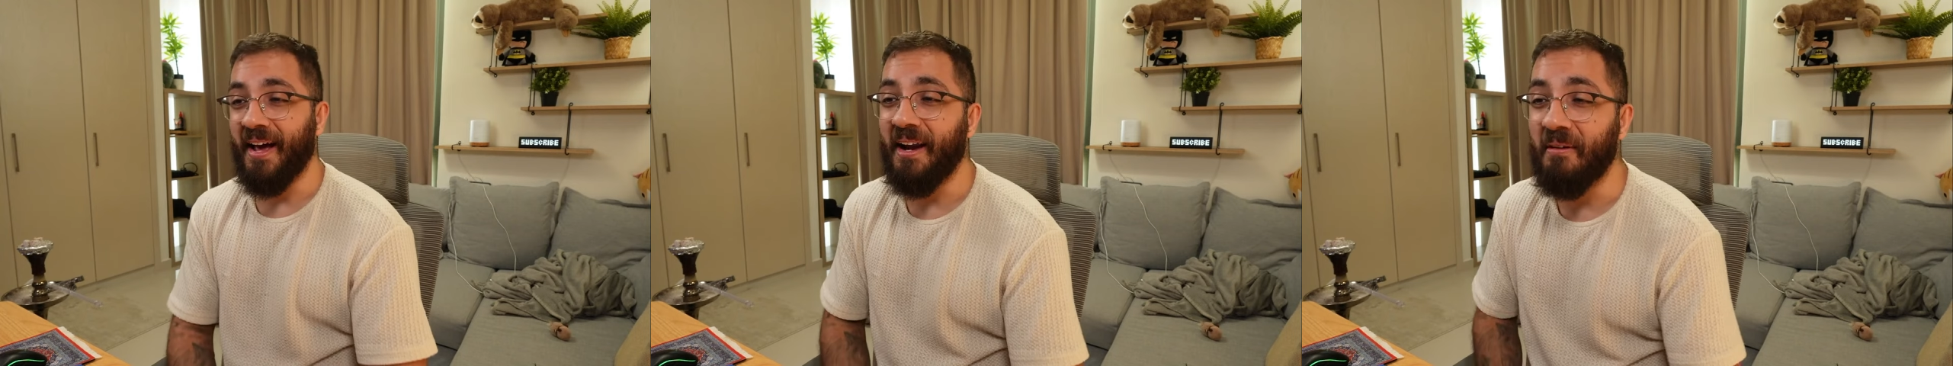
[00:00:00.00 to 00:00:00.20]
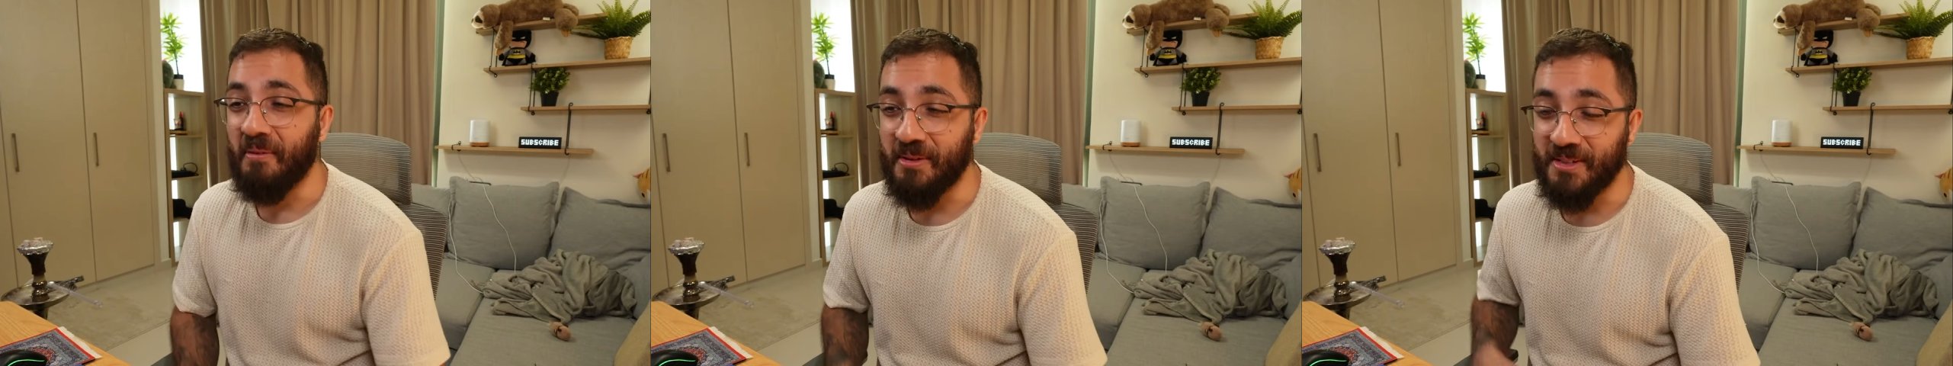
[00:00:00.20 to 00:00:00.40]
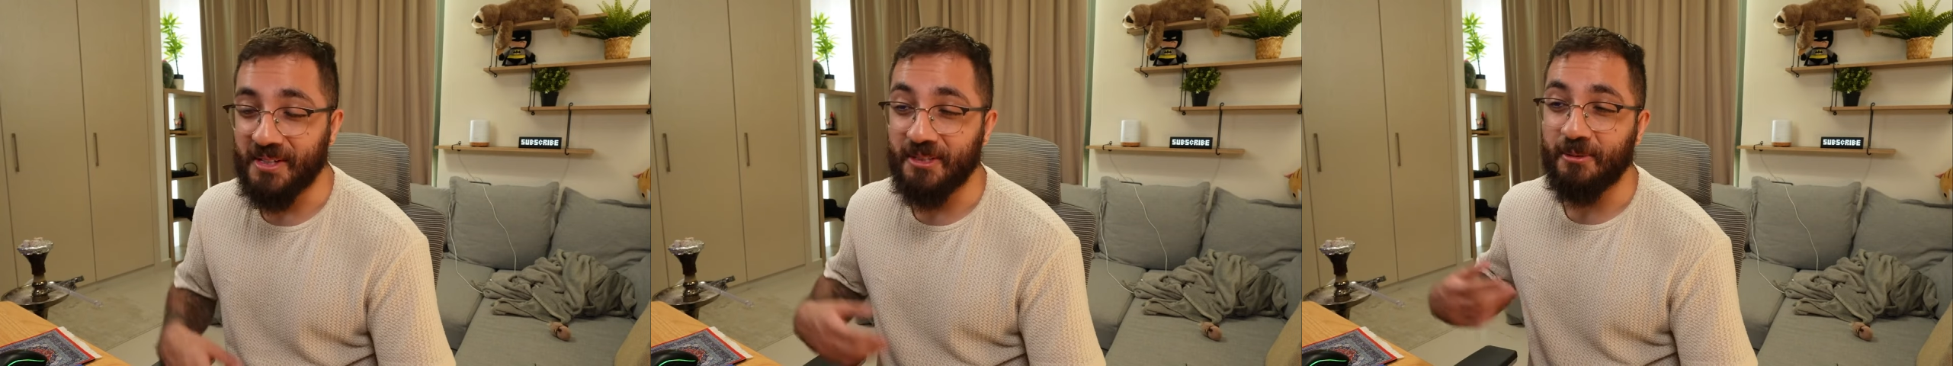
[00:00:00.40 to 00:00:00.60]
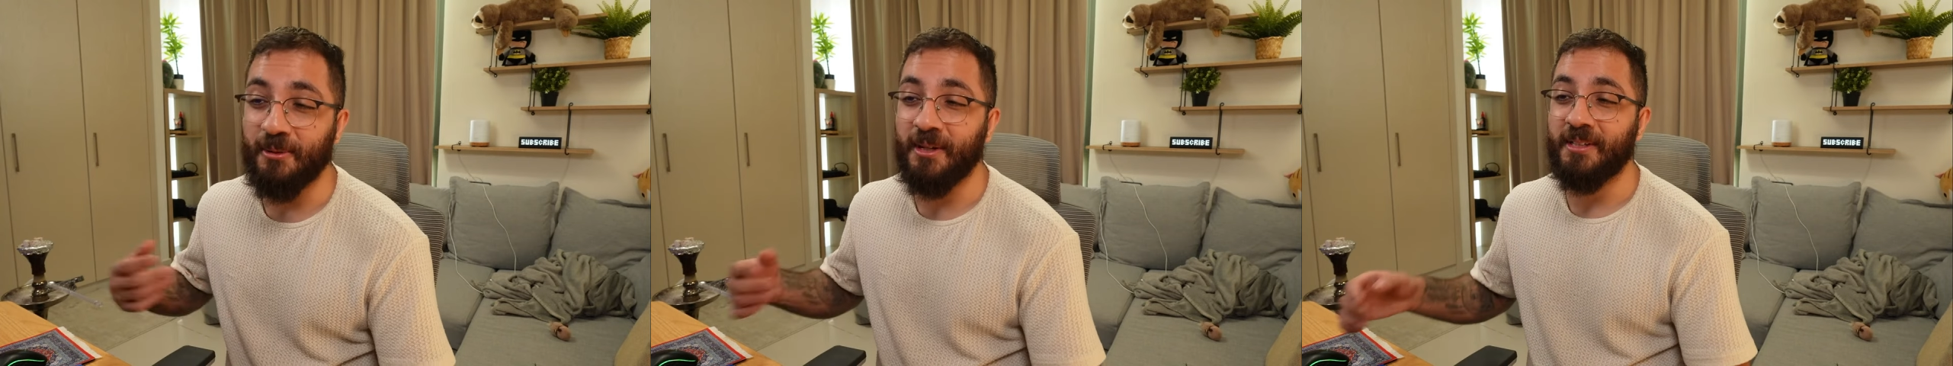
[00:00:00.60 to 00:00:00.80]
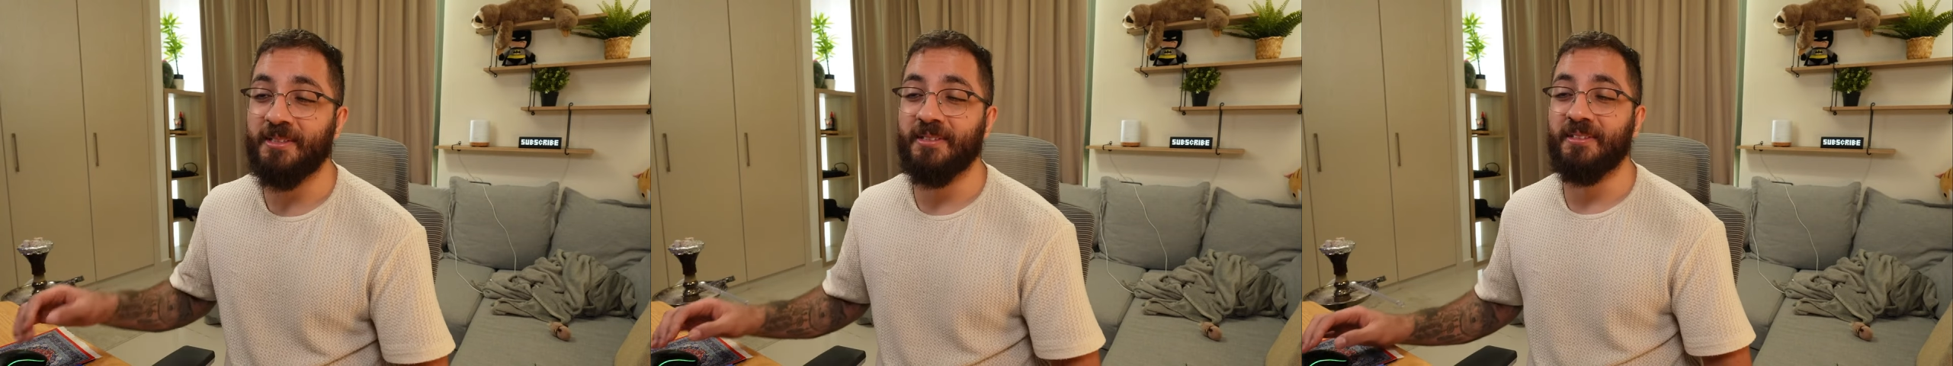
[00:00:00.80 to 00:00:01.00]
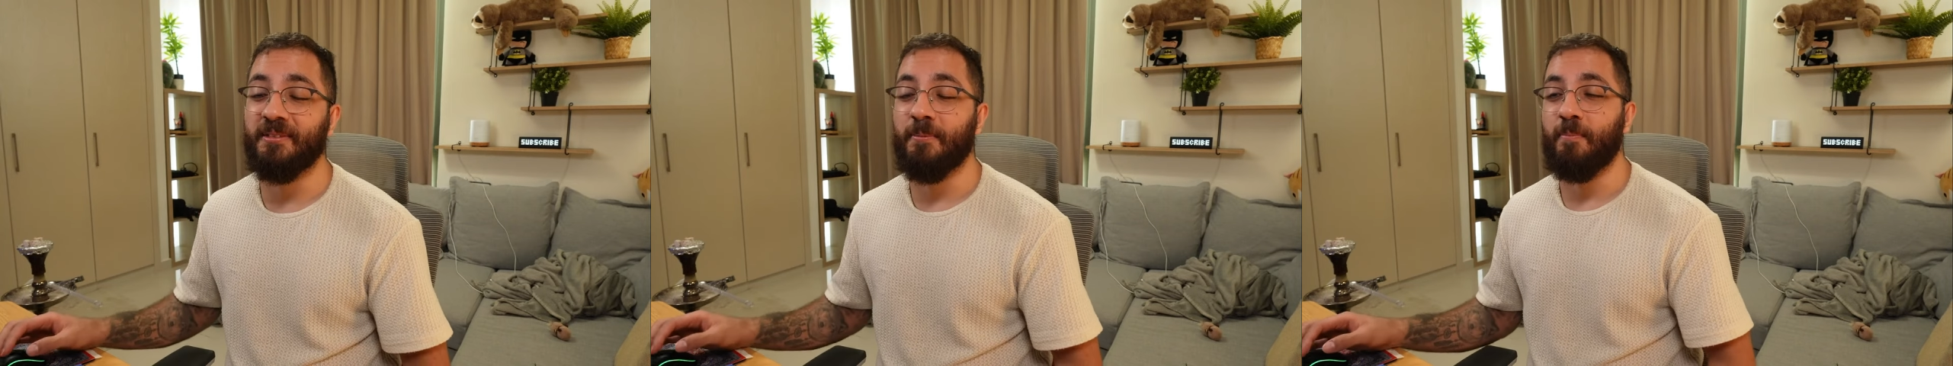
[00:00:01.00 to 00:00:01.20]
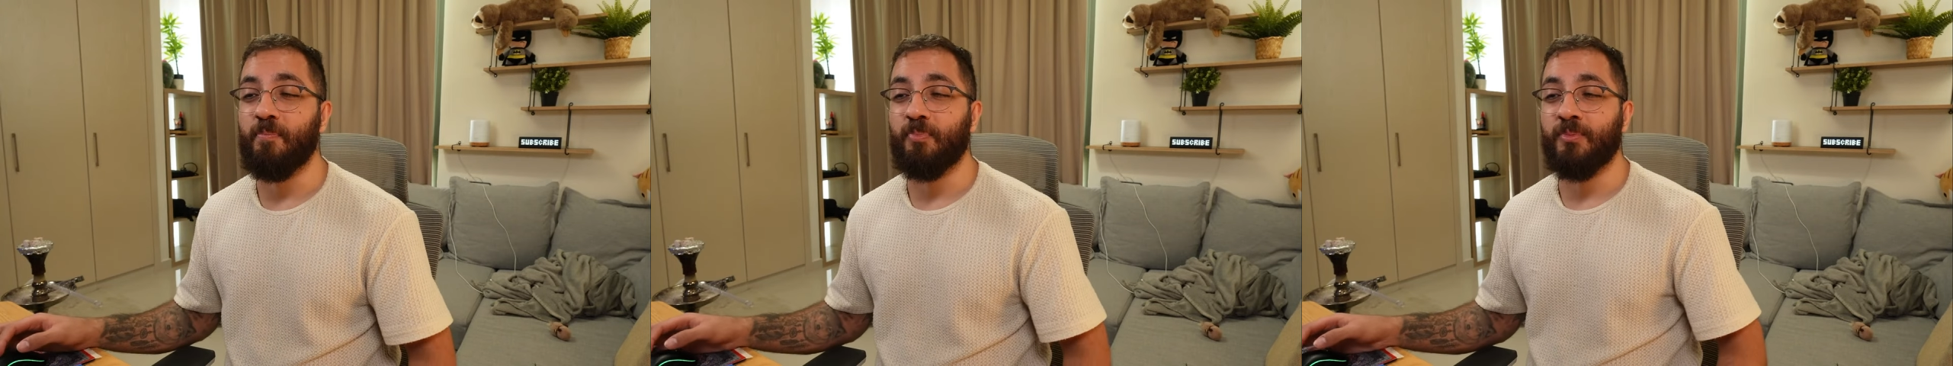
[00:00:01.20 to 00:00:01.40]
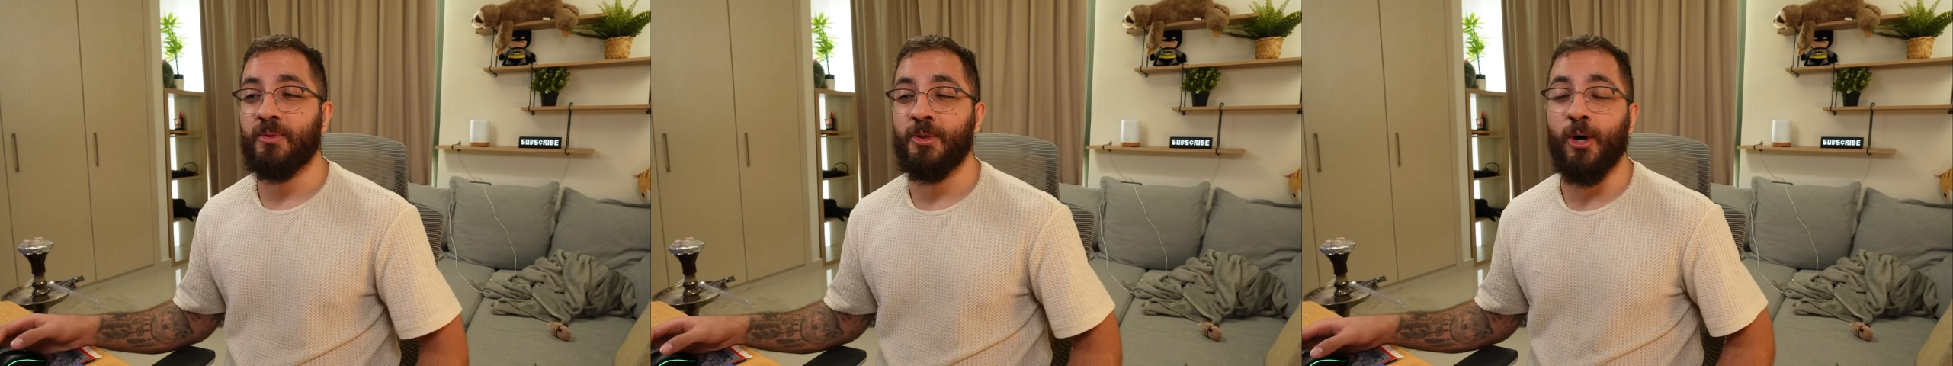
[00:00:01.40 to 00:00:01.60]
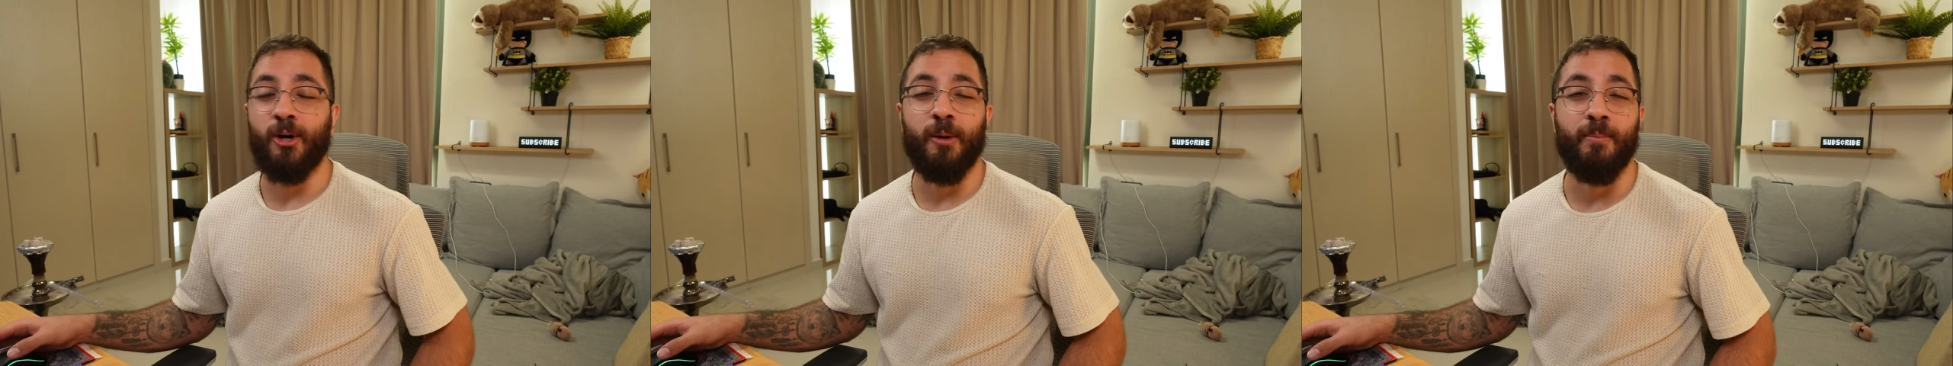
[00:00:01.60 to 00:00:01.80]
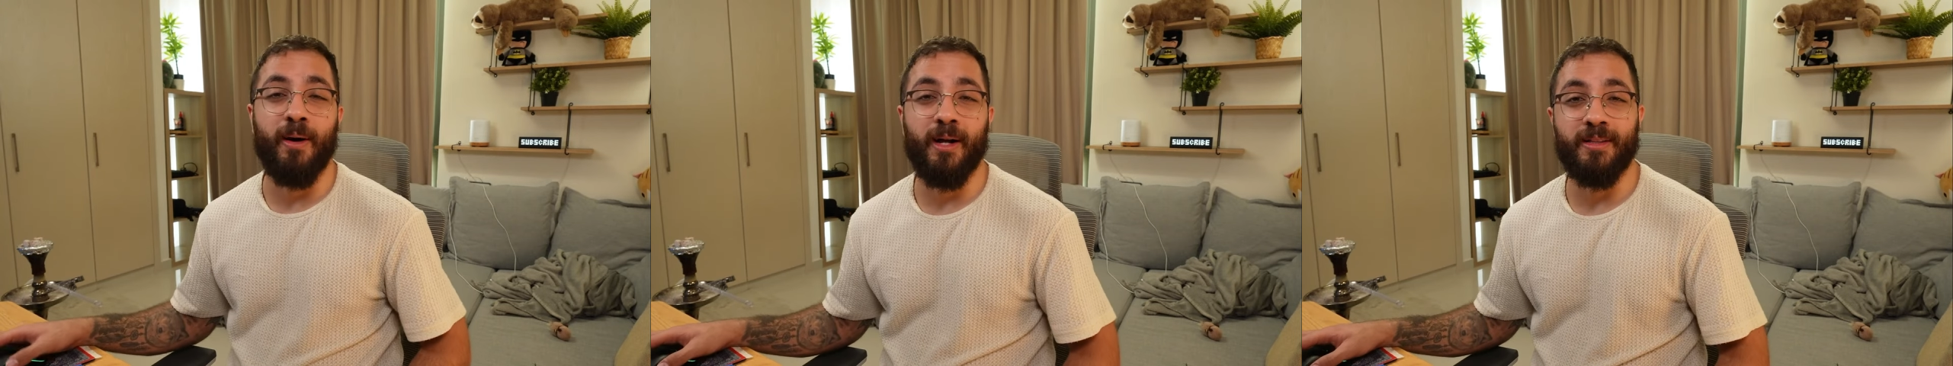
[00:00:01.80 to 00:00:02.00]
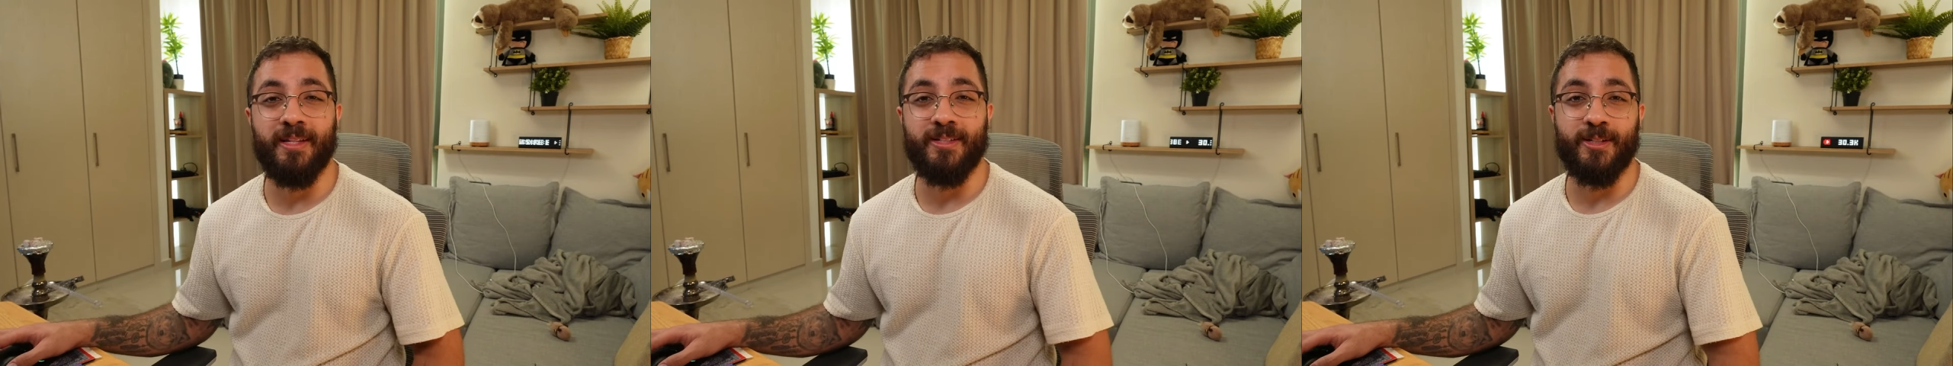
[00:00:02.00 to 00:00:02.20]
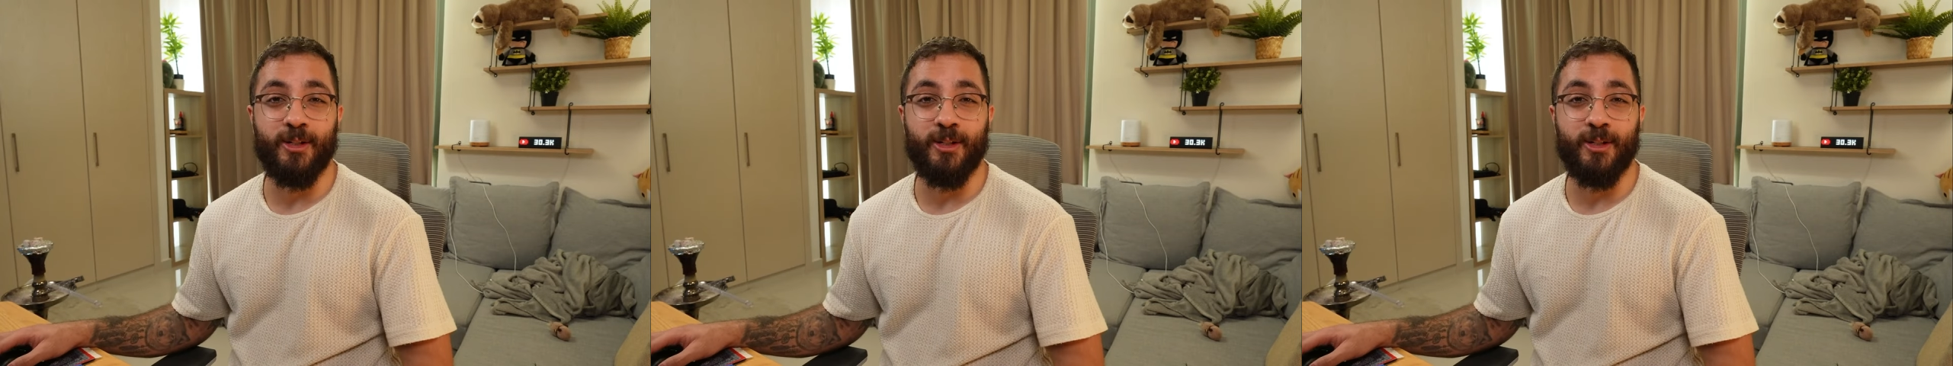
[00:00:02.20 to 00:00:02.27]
Anyway, just wanted to talk about this.